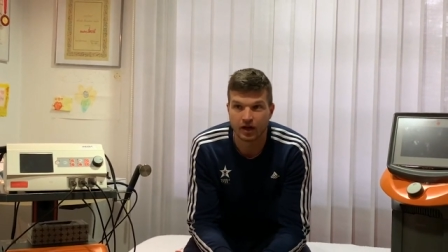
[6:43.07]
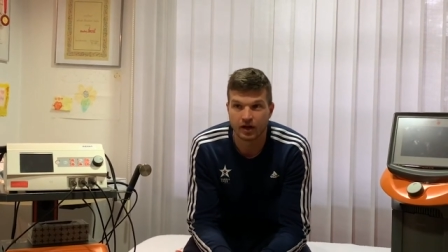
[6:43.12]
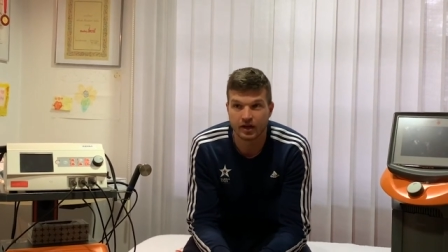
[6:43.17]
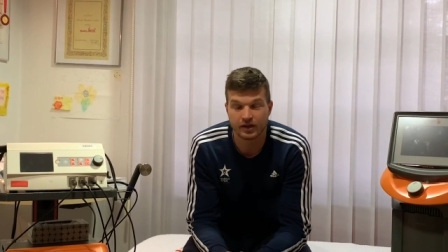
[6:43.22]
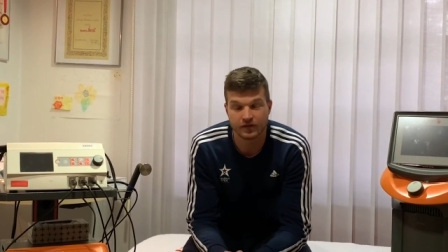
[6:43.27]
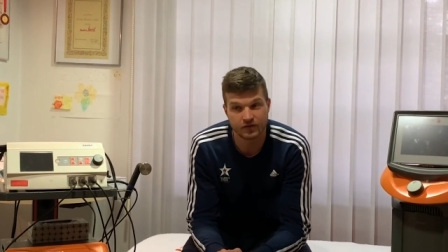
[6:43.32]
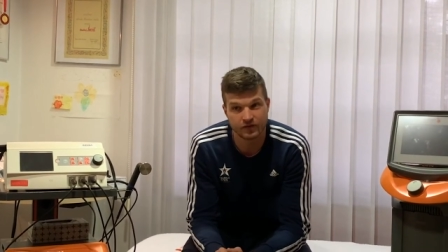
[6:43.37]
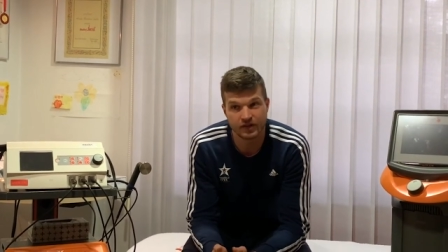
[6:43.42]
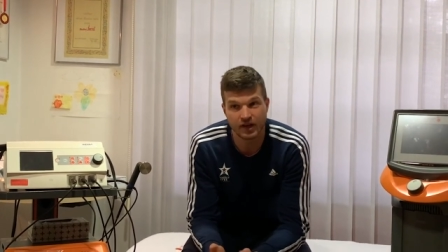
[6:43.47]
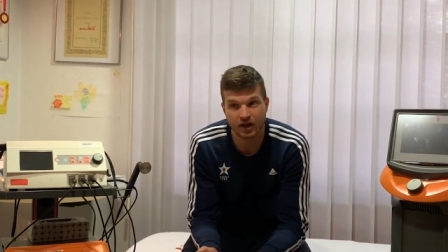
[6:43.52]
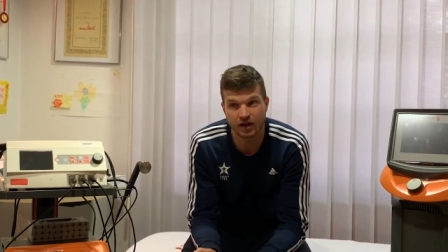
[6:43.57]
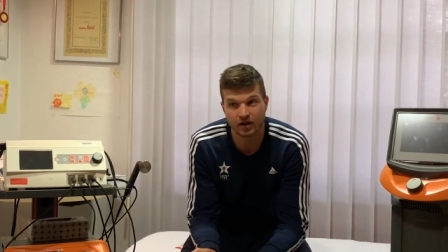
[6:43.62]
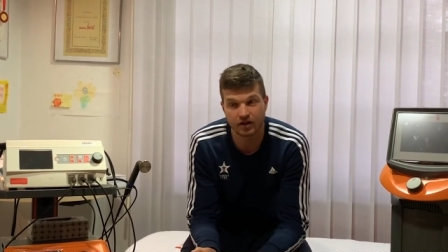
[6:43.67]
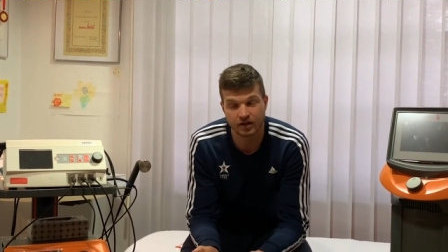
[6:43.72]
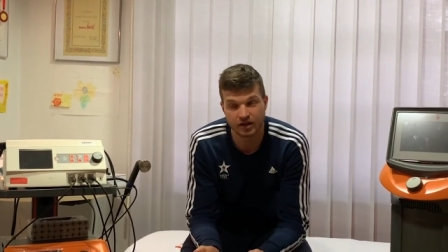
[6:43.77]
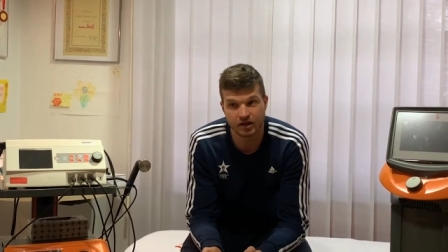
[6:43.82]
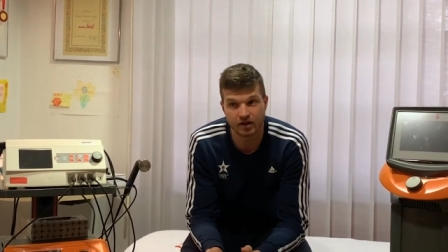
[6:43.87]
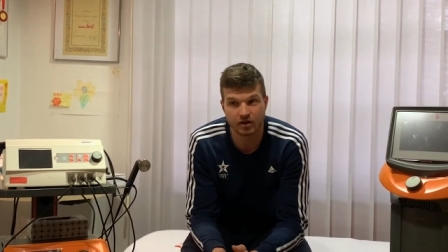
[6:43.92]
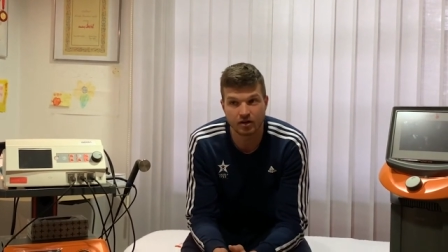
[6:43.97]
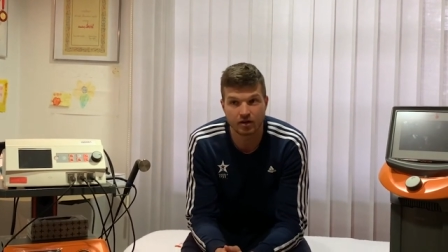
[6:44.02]
If they are
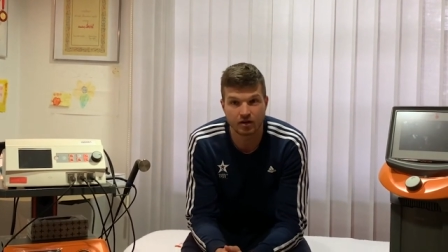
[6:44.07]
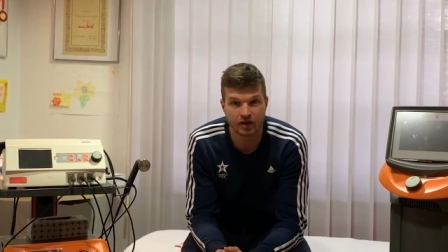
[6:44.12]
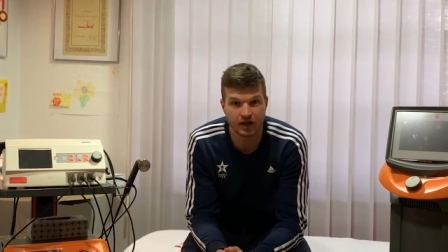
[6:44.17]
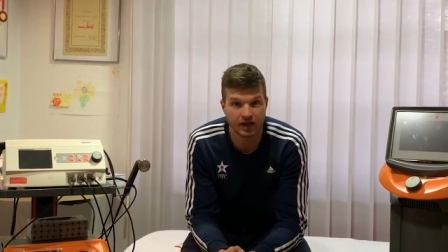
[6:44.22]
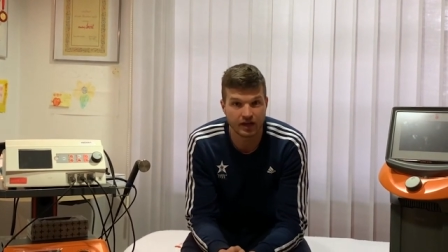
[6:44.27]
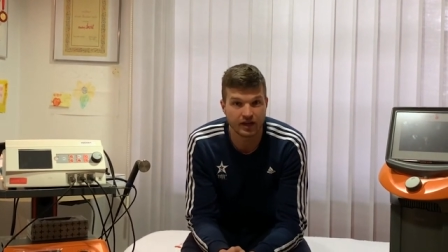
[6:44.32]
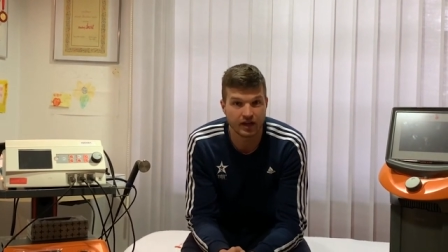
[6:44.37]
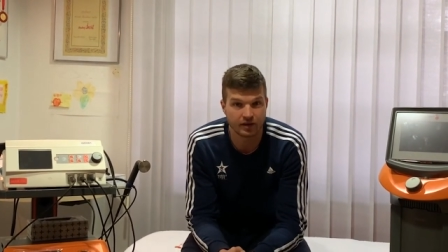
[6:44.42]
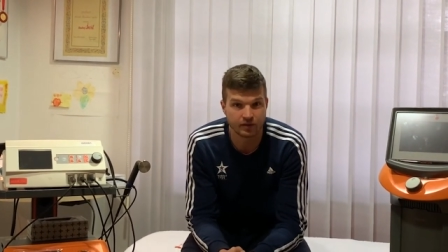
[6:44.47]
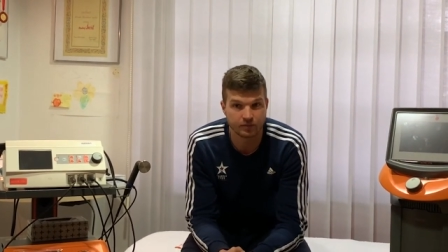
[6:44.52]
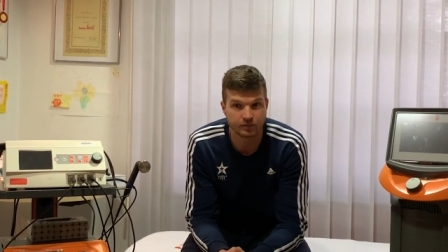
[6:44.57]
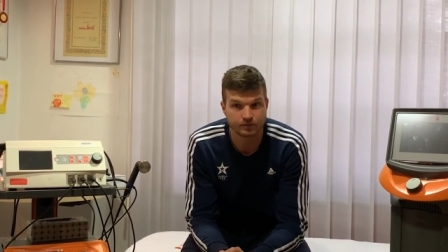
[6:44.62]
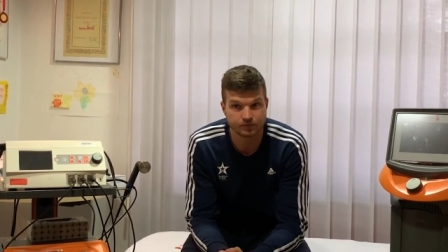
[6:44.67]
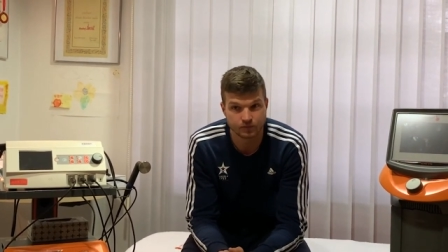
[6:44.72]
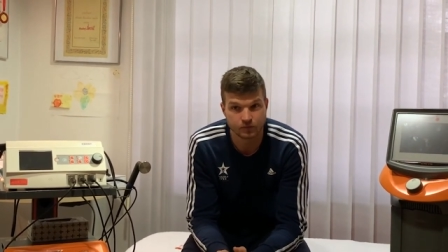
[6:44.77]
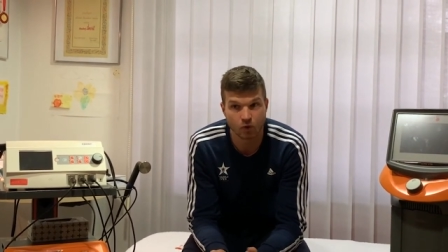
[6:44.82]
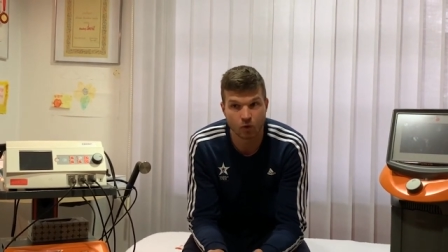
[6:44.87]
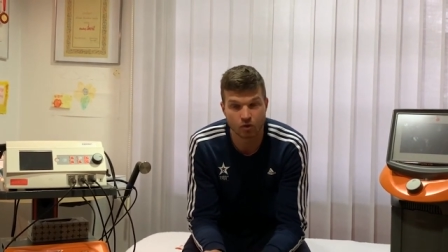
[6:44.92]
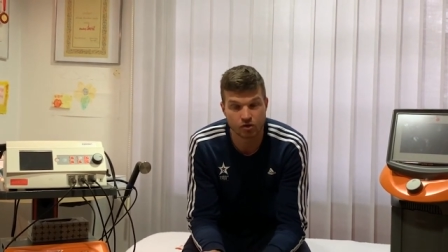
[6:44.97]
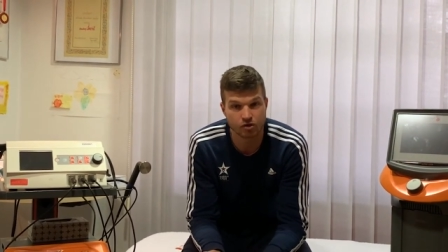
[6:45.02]
here, I can
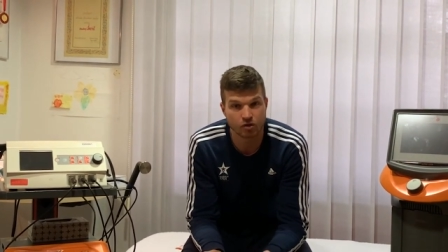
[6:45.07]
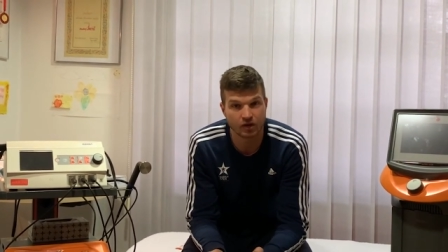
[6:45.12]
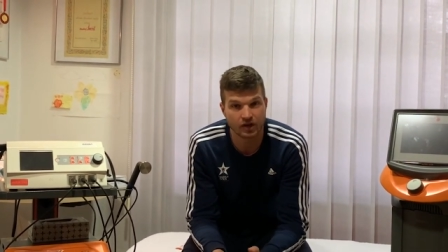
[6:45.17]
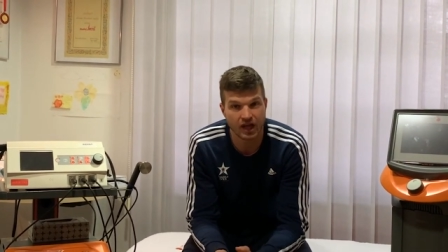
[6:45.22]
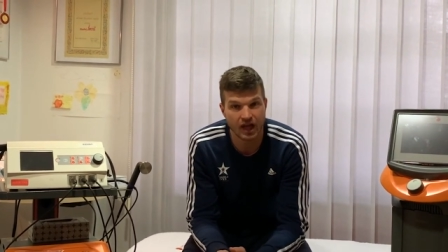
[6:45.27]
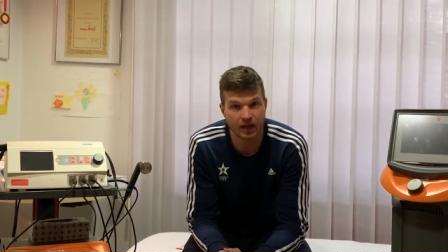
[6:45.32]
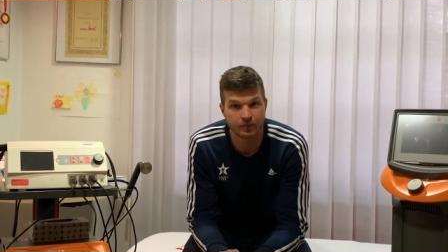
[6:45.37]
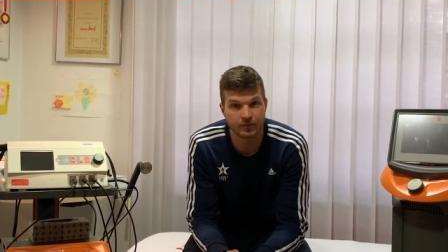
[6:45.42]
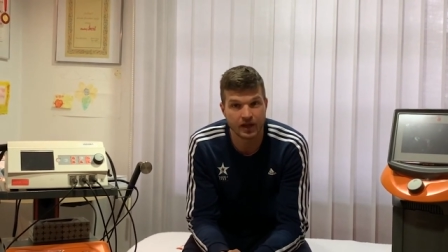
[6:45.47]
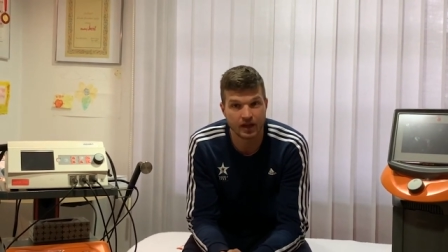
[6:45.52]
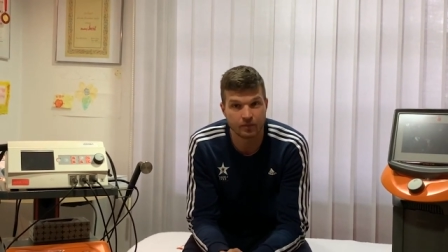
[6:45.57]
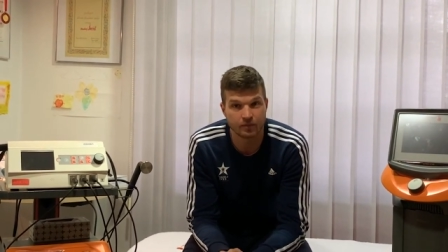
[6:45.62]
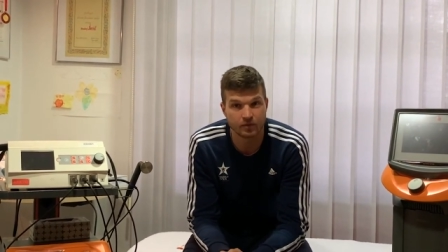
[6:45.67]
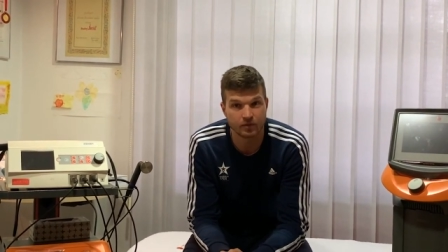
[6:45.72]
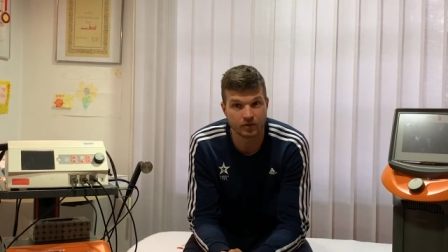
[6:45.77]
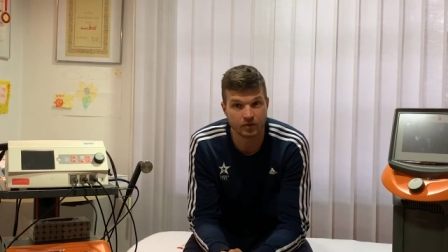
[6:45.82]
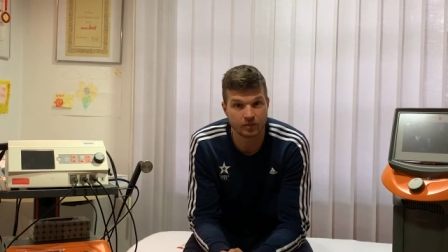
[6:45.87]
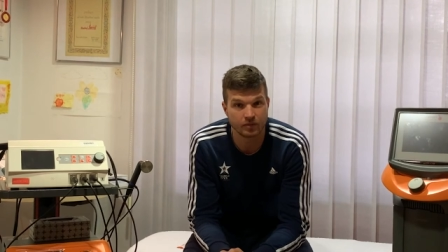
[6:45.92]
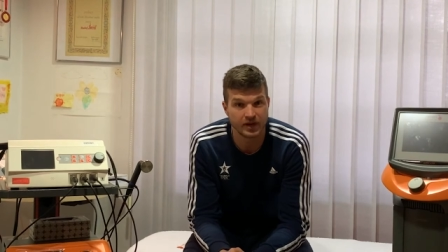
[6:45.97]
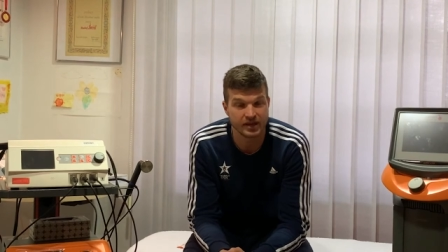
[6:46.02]
also help them
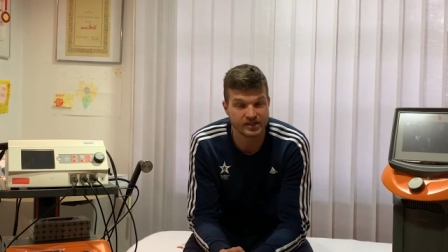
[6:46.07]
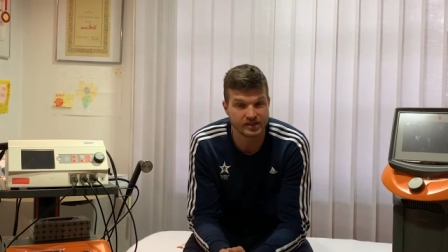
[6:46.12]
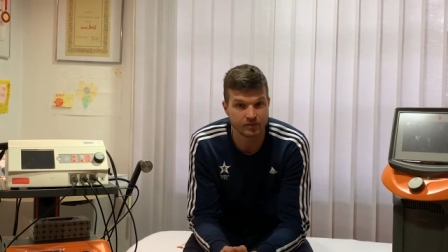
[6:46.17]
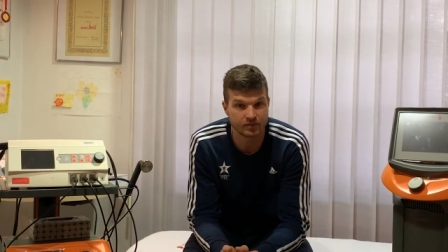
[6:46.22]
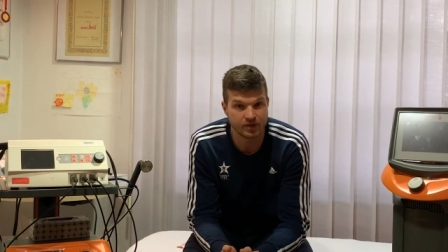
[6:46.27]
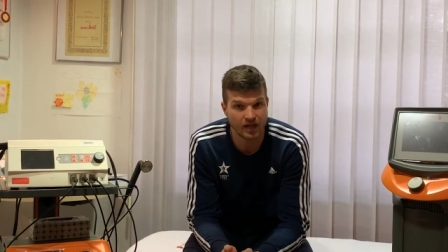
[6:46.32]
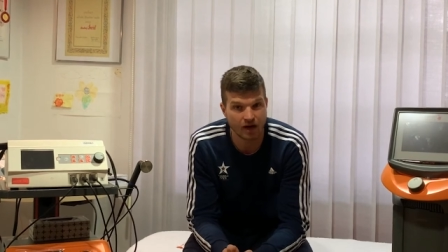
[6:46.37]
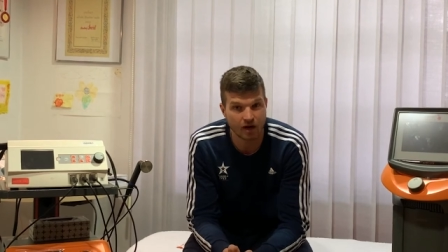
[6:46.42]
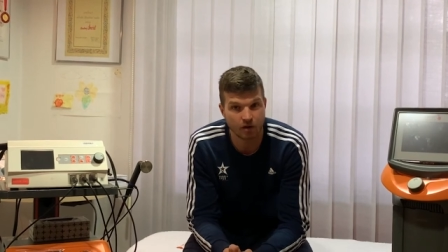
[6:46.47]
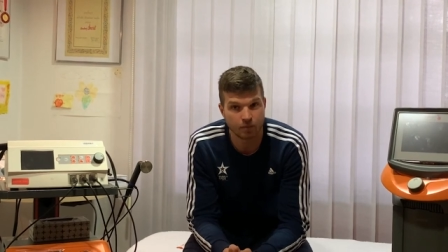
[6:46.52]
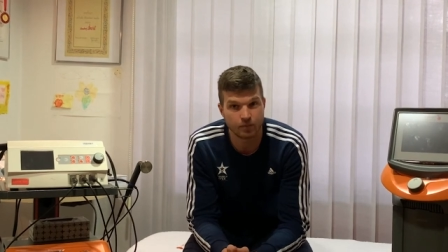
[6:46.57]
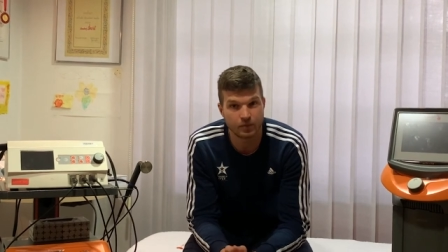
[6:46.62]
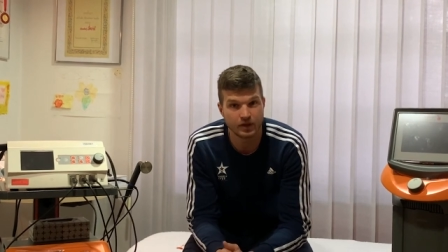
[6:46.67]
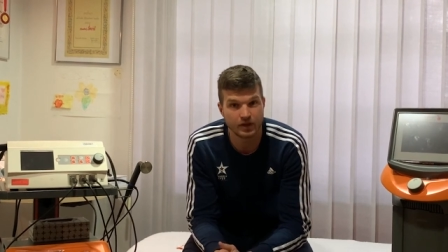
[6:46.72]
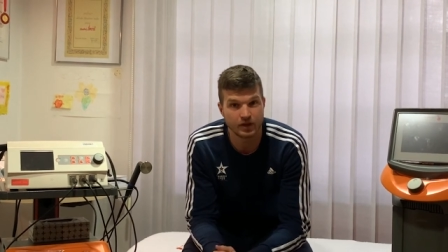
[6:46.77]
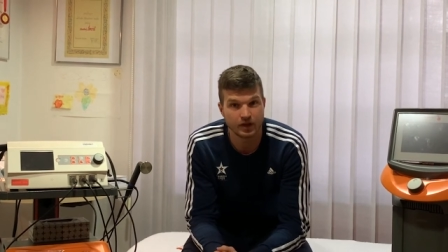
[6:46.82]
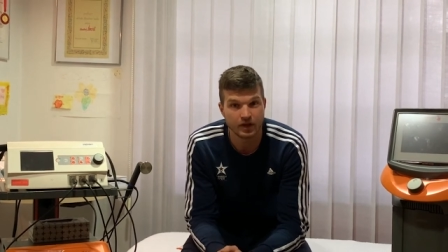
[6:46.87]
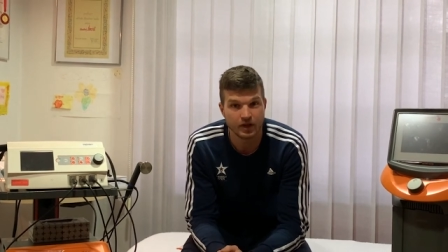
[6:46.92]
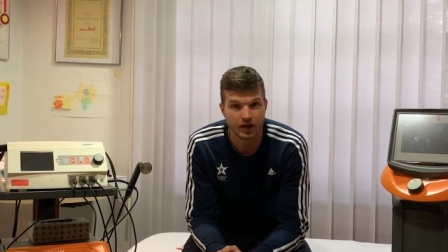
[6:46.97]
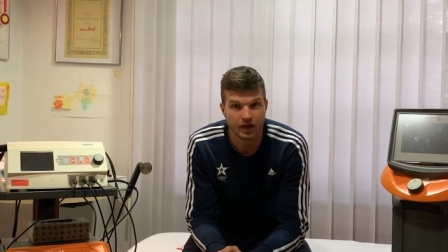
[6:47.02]
make some
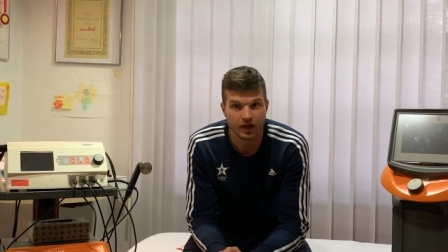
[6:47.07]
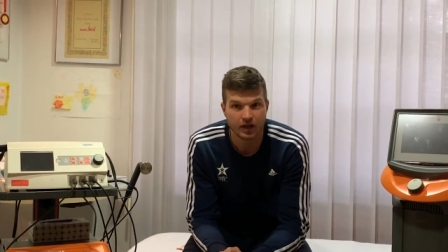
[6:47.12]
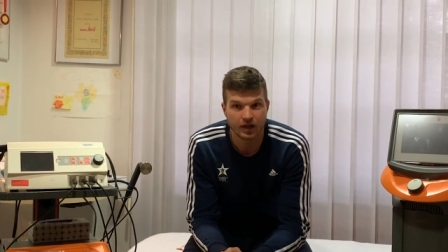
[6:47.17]
therapy.